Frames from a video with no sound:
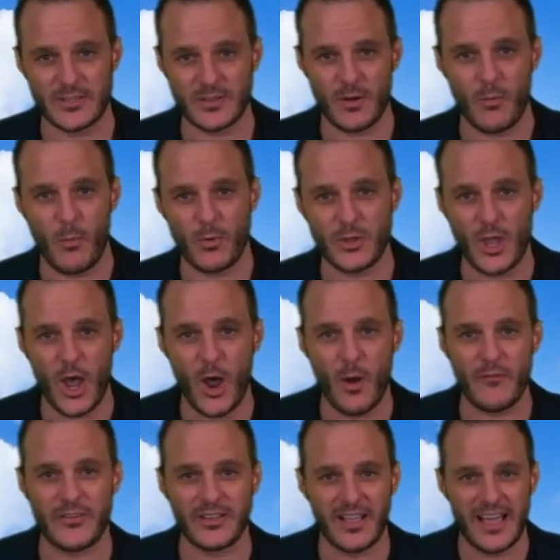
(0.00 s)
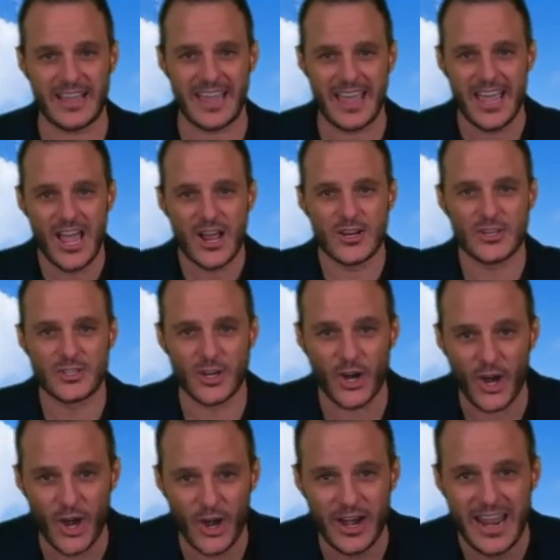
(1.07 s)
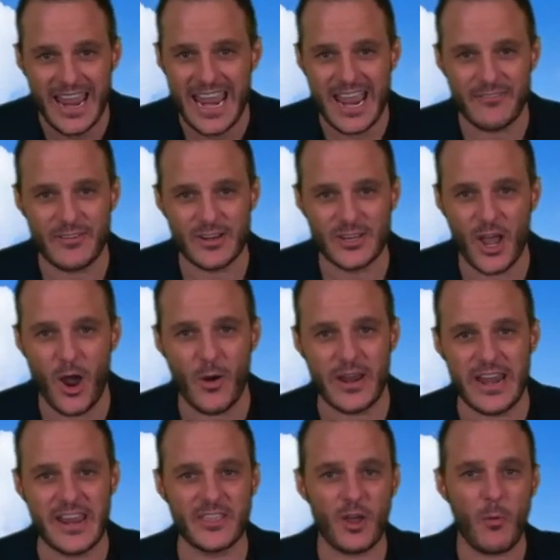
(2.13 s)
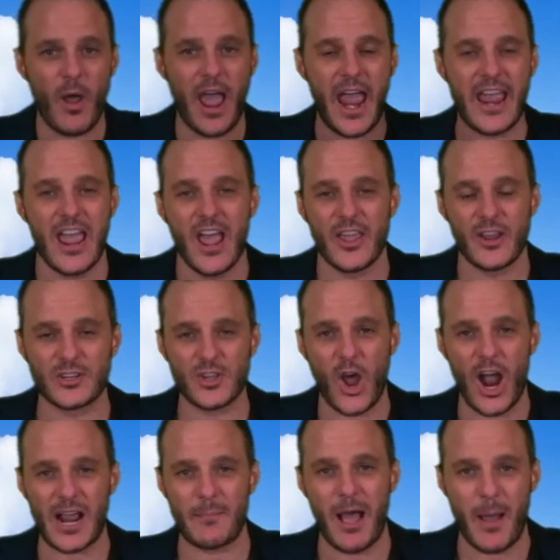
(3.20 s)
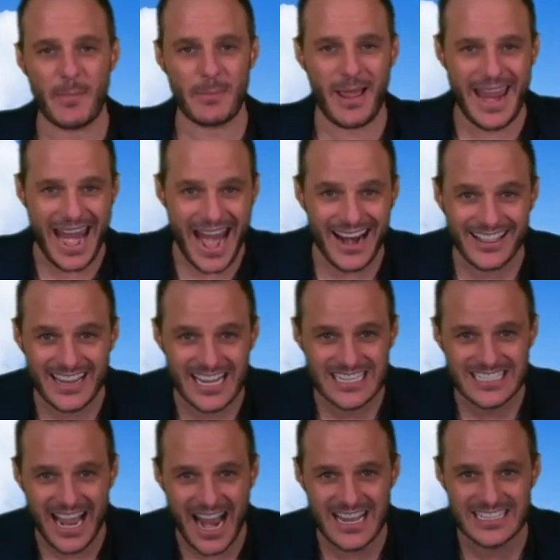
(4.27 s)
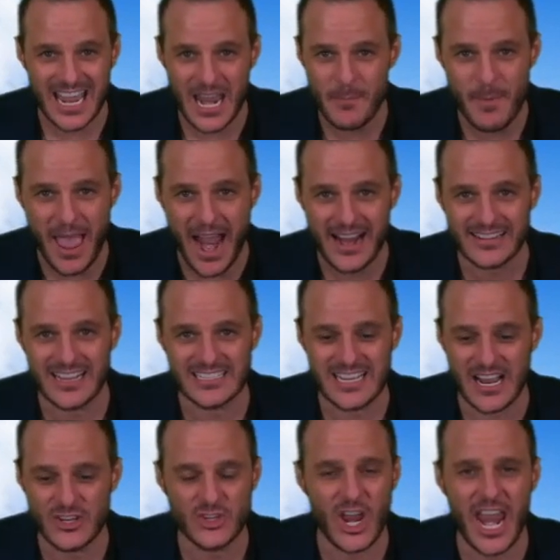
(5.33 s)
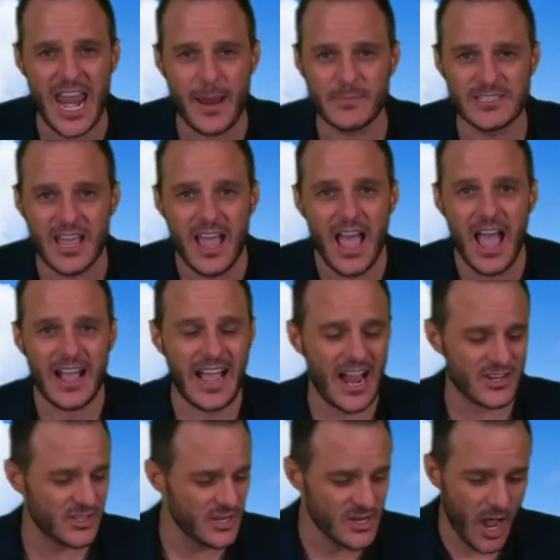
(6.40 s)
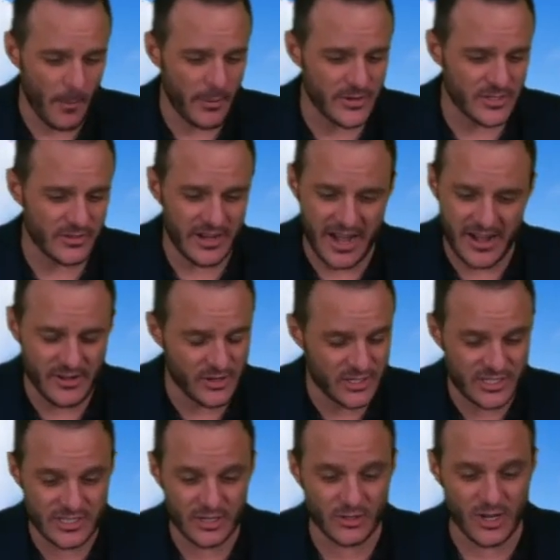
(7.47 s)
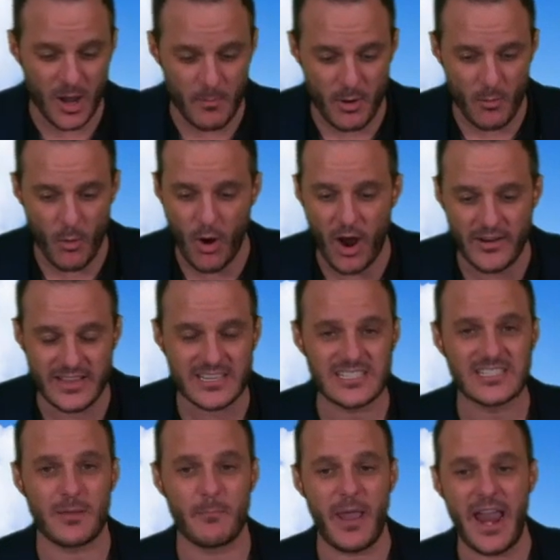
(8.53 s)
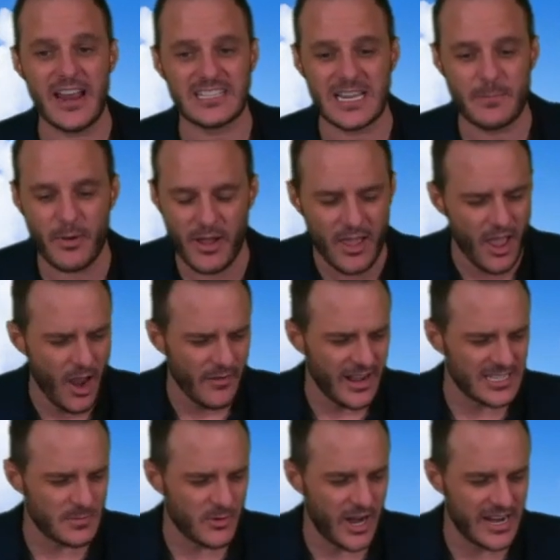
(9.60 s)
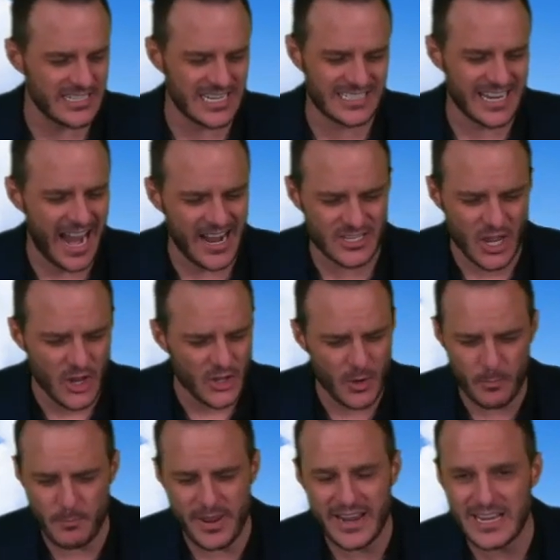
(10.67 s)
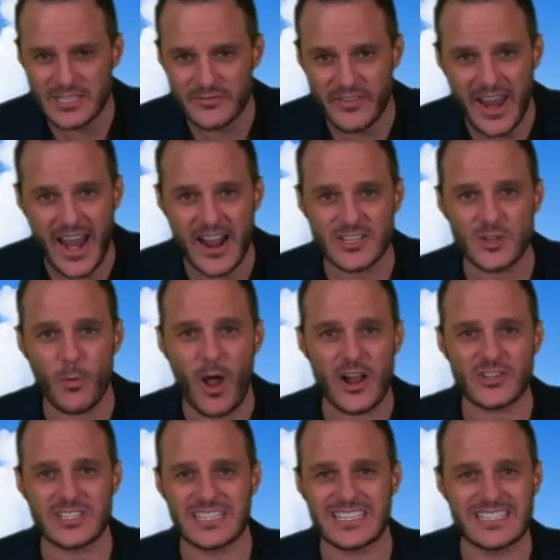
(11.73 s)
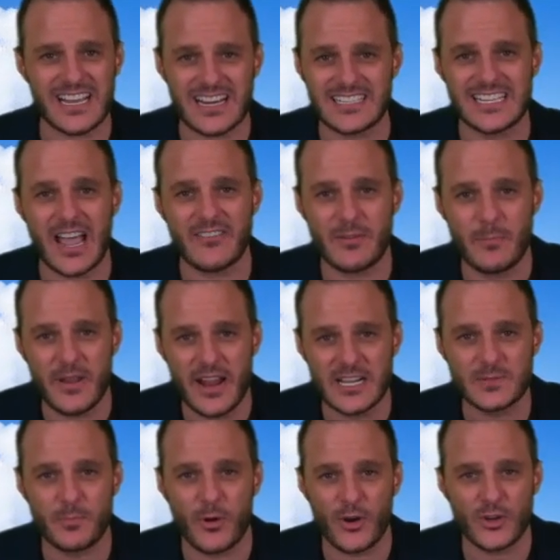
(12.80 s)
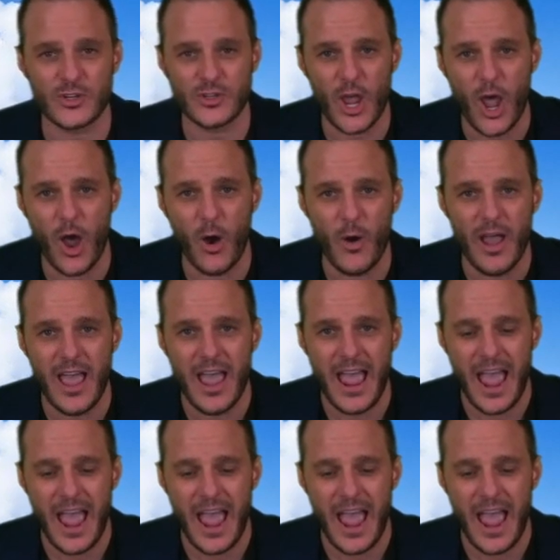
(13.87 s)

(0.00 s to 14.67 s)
So, yo, if you like it, DER, if you don't. Either way, you're talking about me. My analytics guys came back and they said, James, gosh, the numbers are in. You're still number one. This is amazing. But got some crazy stats. Your biggest fans are watching 6-7 minutes per show.